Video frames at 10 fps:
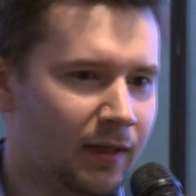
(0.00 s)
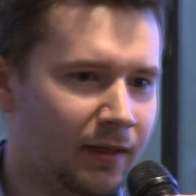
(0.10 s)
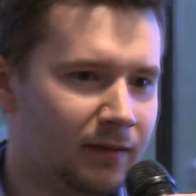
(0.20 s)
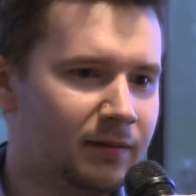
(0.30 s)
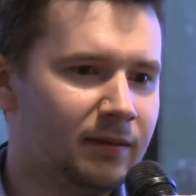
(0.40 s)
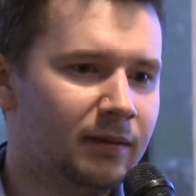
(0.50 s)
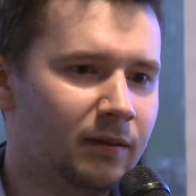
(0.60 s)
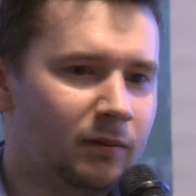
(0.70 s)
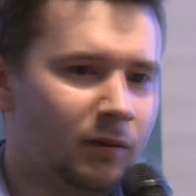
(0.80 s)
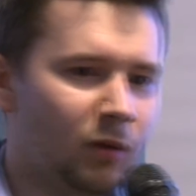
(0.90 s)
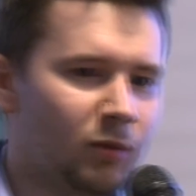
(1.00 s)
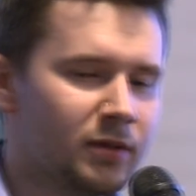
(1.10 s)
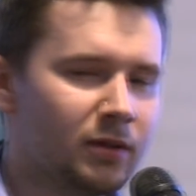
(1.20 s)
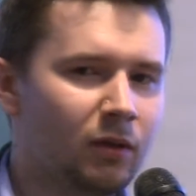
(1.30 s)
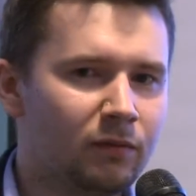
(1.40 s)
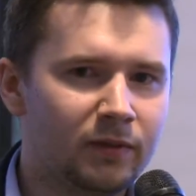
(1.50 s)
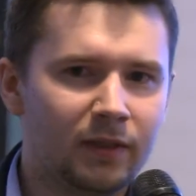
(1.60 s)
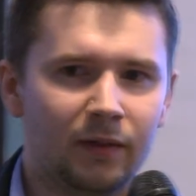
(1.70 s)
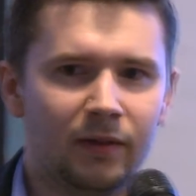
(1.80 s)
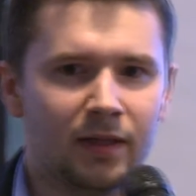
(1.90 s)
and almost all of the
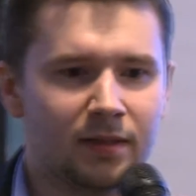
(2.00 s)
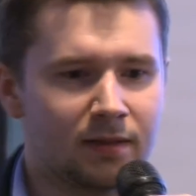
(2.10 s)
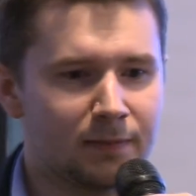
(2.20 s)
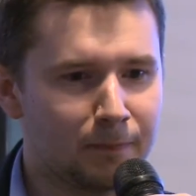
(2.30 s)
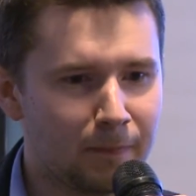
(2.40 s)
areas.